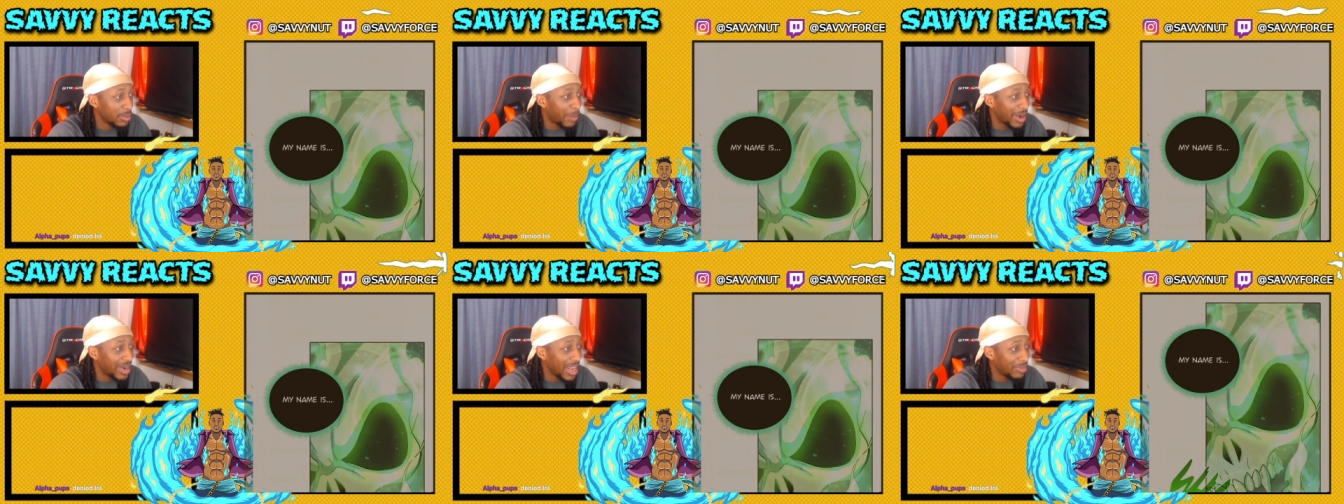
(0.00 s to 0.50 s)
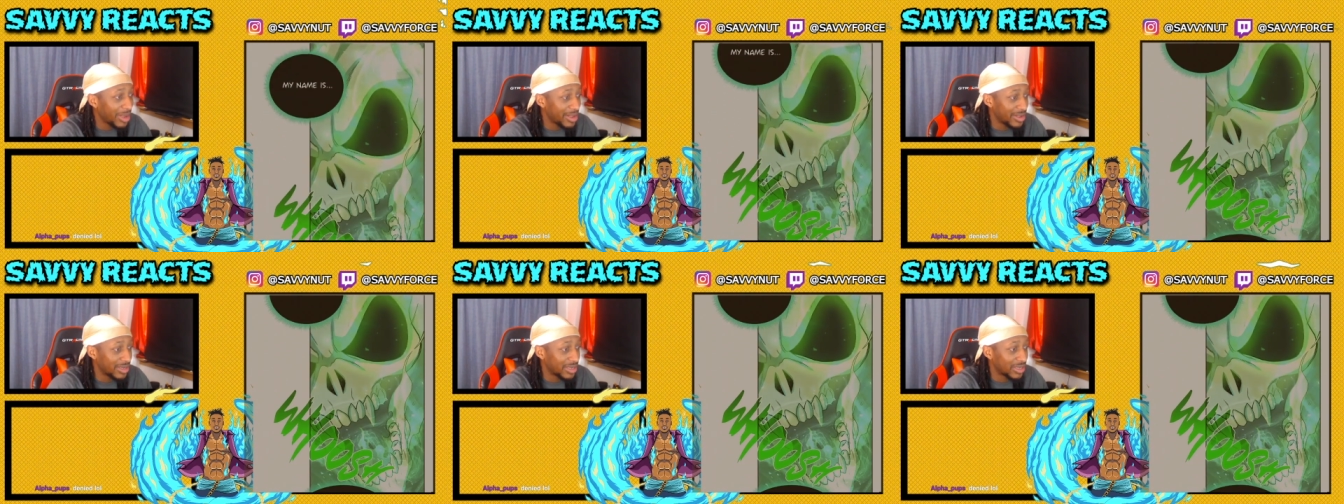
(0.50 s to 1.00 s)
My name
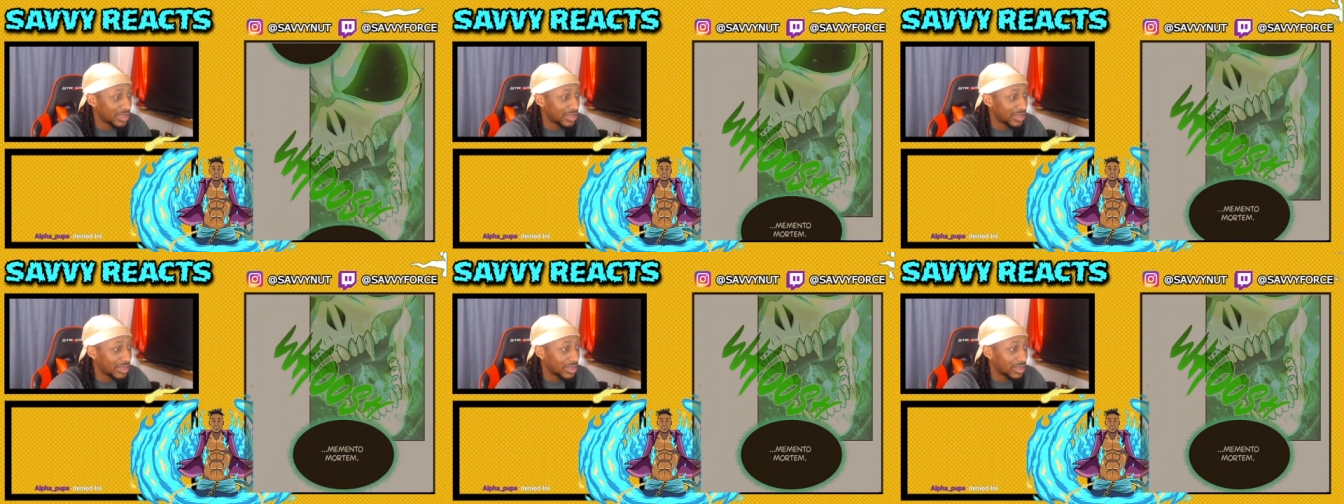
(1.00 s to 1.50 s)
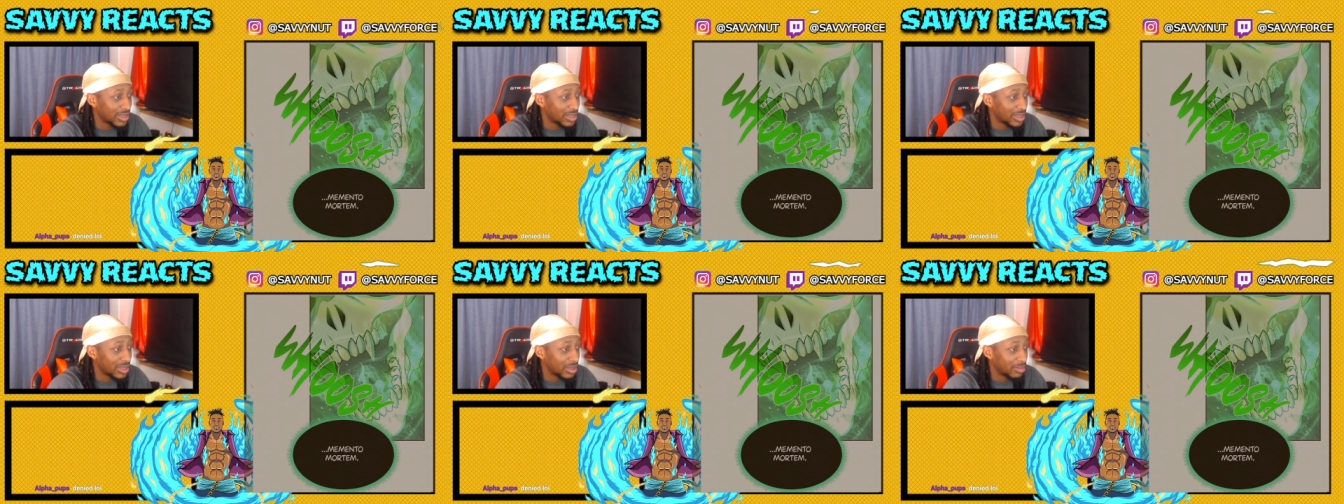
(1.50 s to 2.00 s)
is...
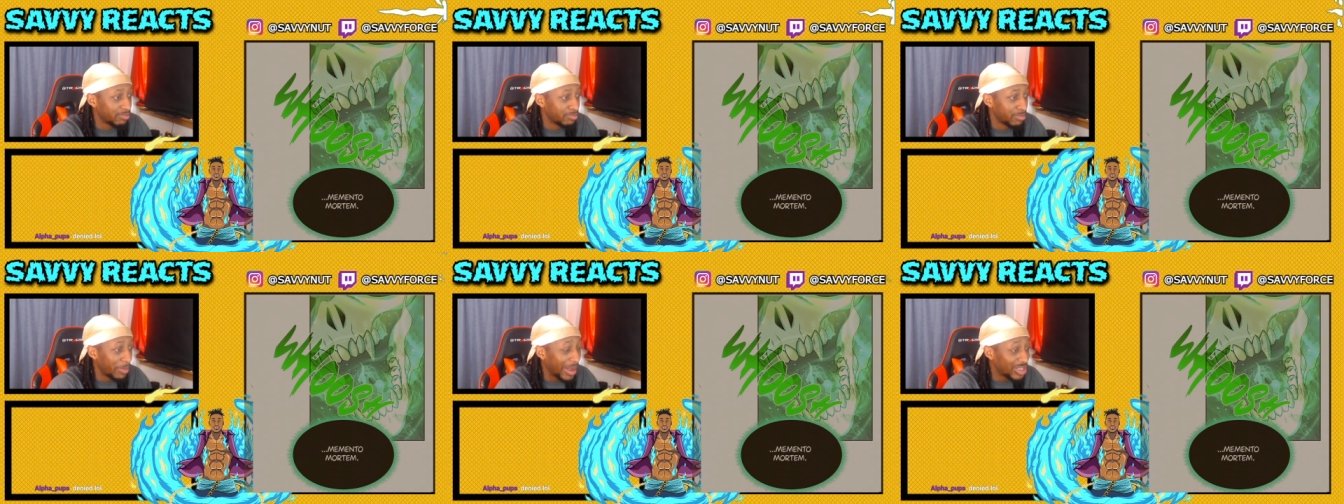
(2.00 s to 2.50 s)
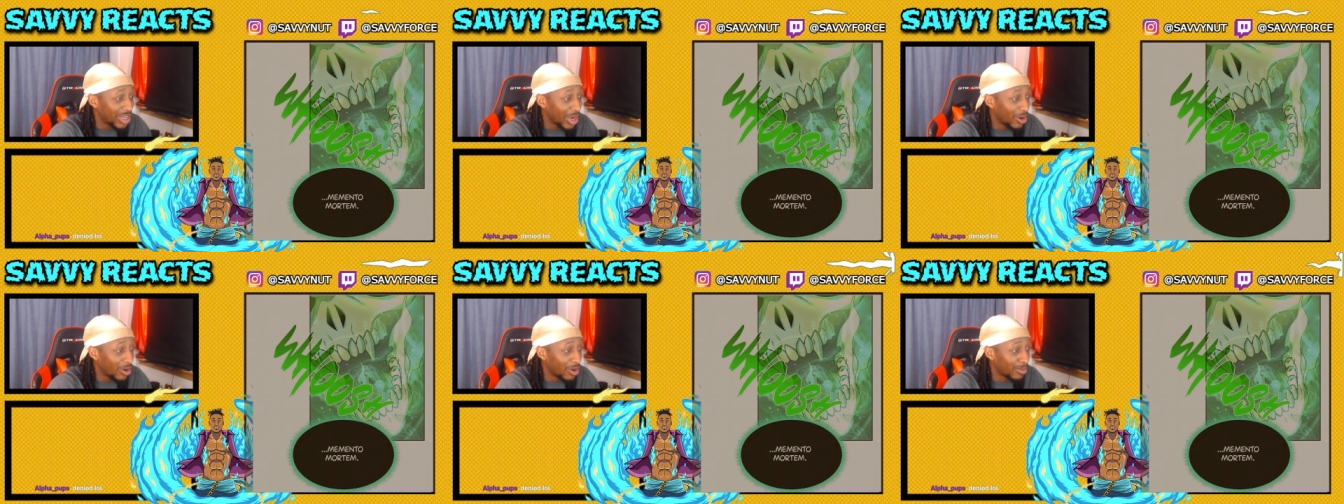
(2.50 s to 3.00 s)

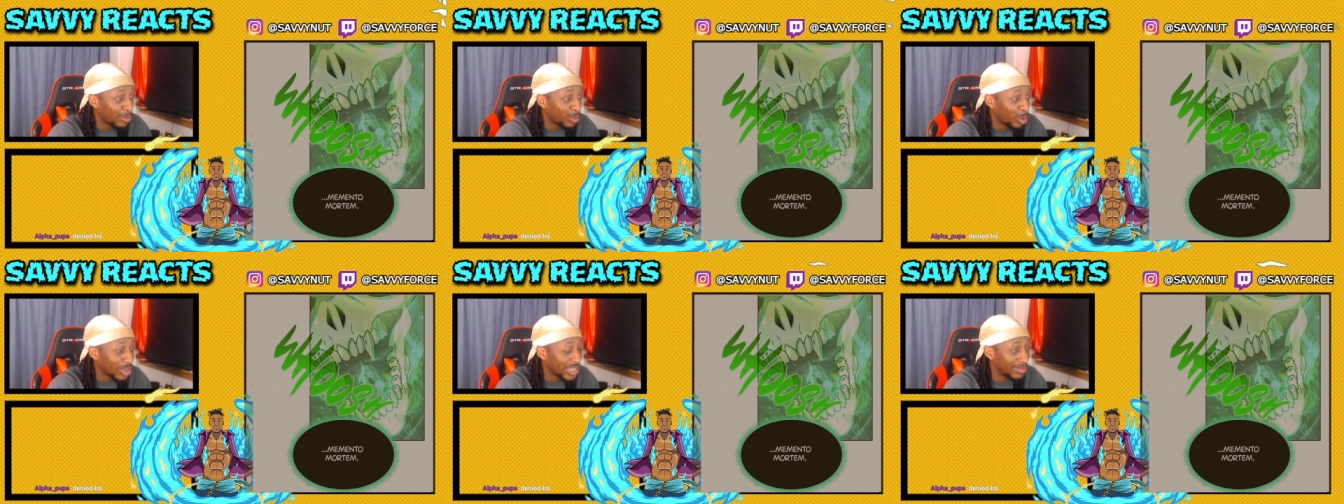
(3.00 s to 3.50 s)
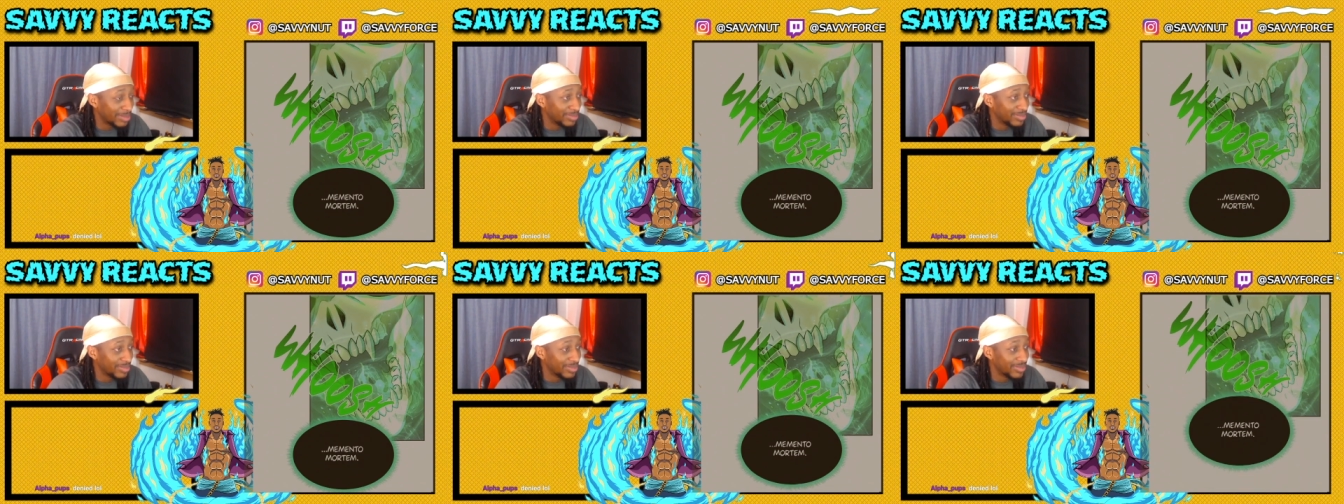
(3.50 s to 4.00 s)
Memento Mortem.
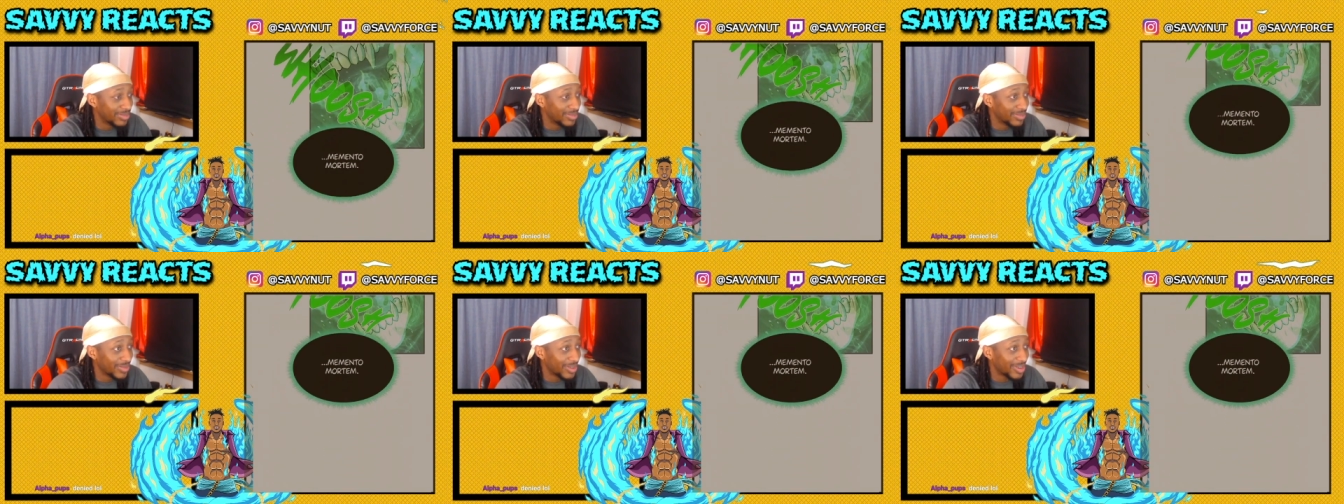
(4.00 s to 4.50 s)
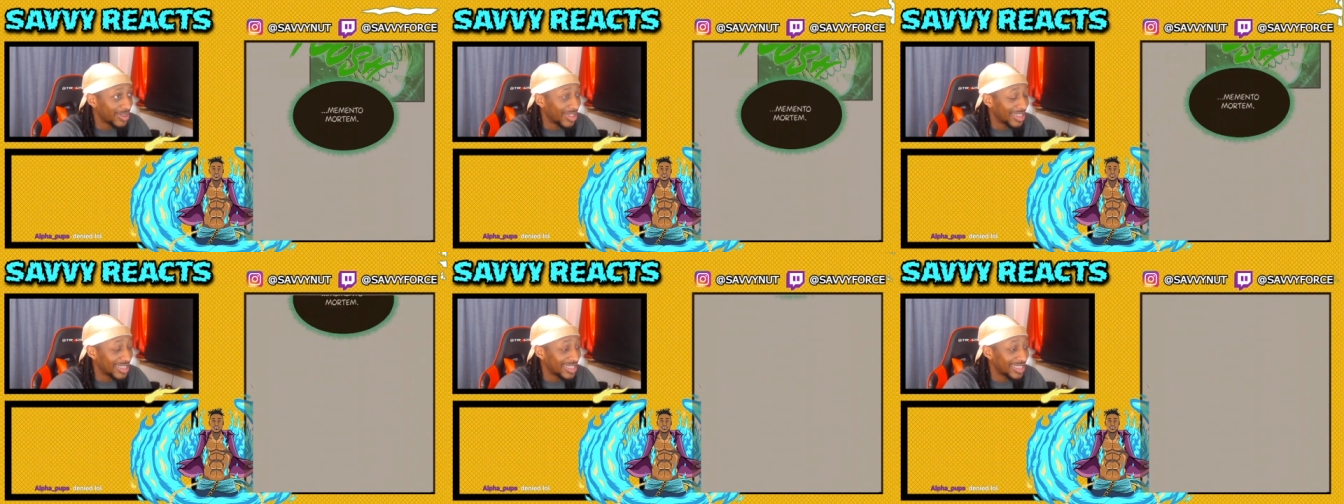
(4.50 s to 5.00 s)
Oh, that's his